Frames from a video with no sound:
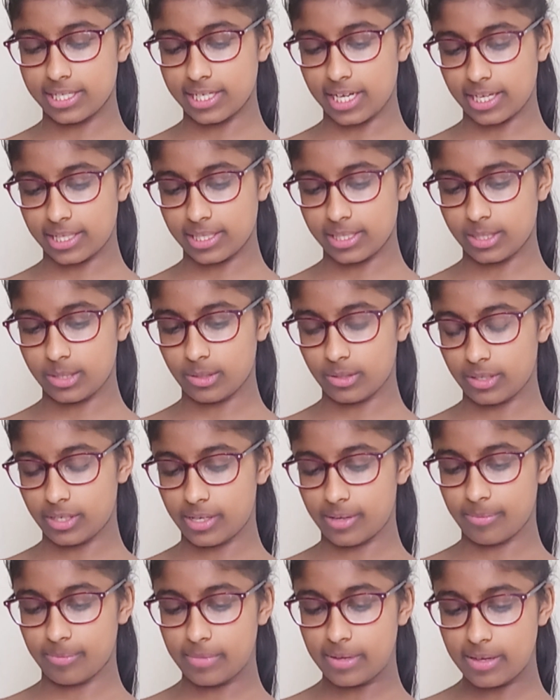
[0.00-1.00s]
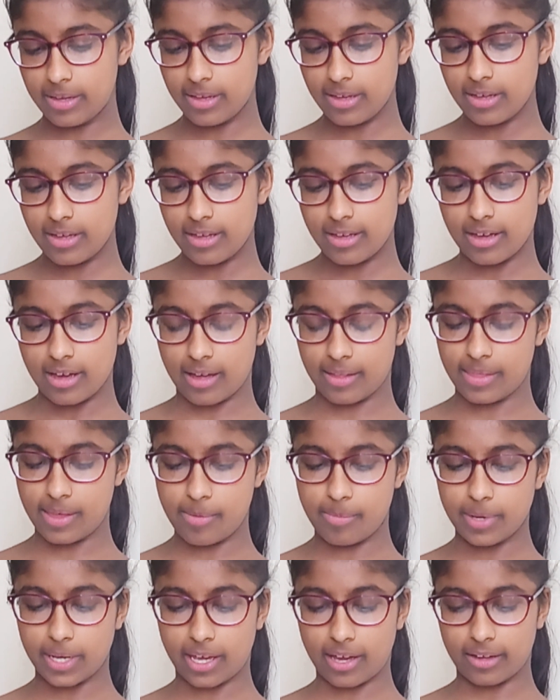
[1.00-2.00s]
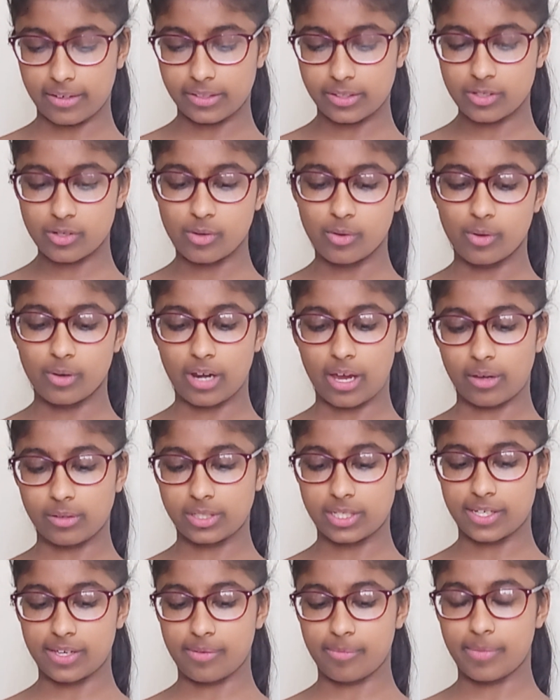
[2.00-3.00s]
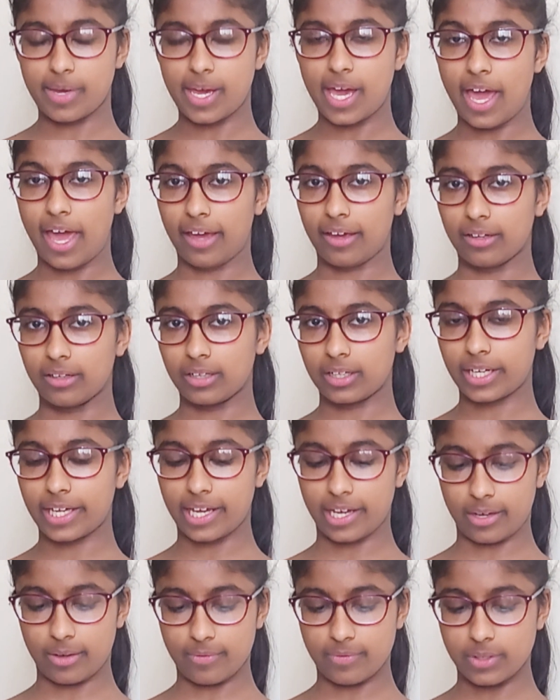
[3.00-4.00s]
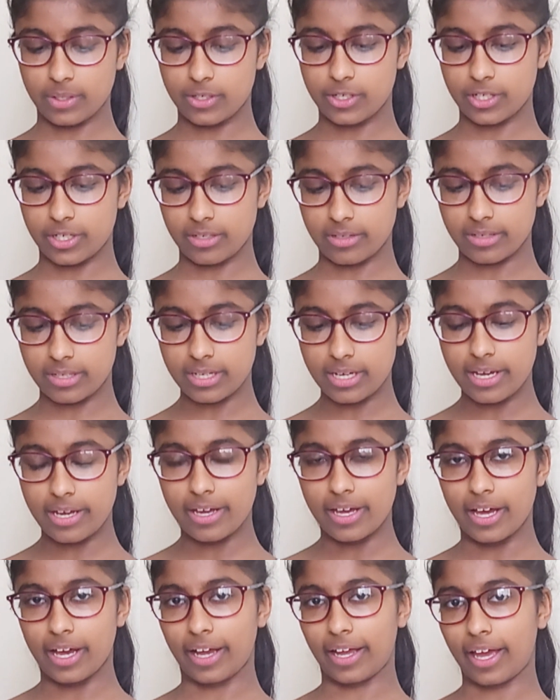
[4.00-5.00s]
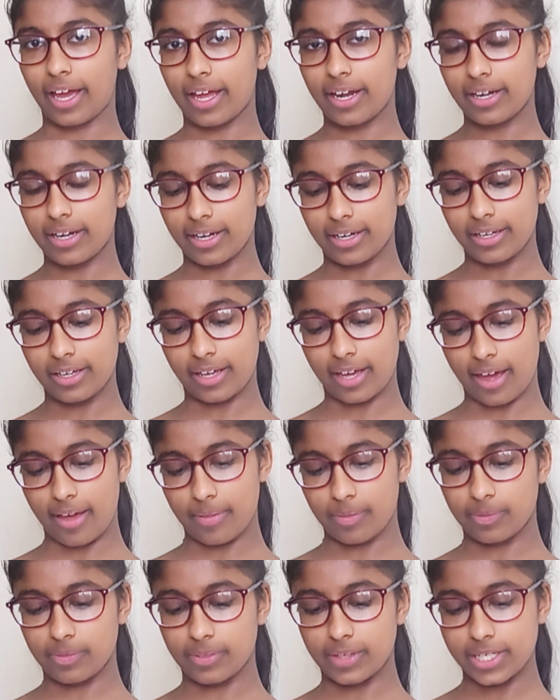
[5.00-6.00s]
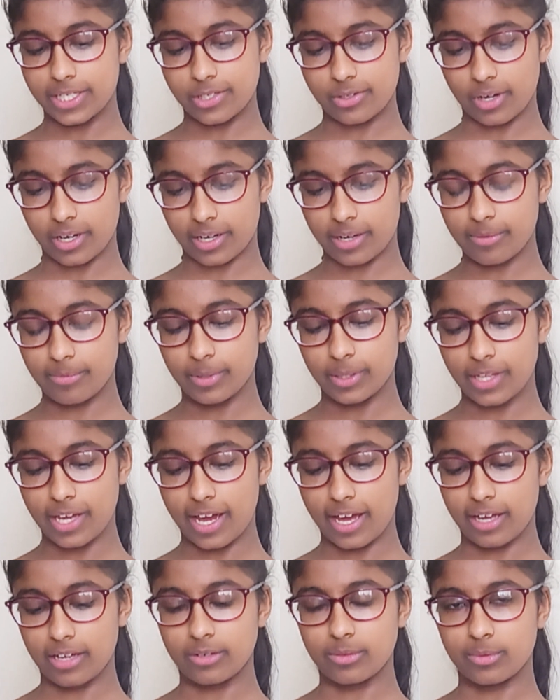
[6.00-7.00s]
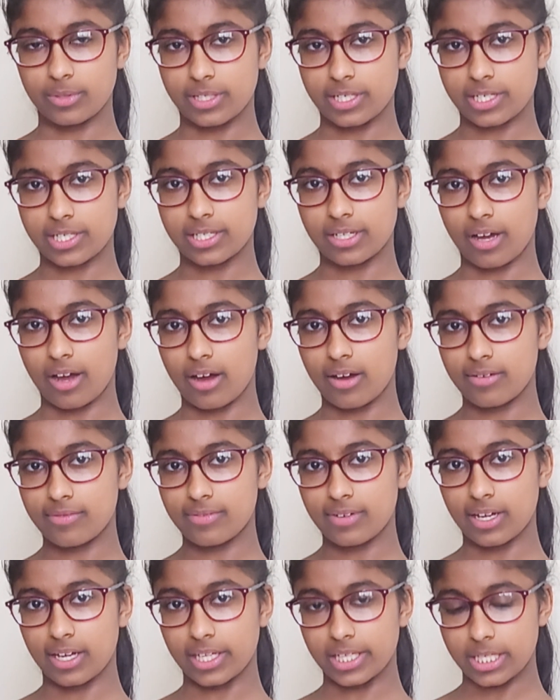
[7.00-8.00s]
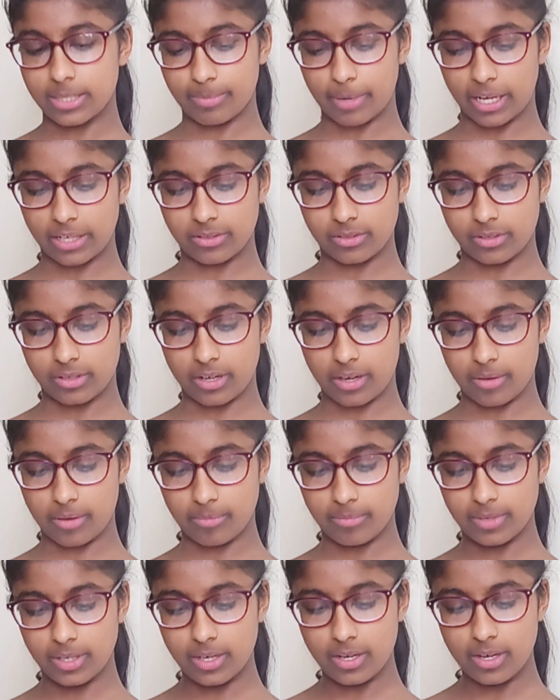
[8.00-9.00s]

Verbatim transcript: set it on him. And they began to call out to him, Hail, King of the Jews! Again and again they struck him on the head with a staff, and spat on him.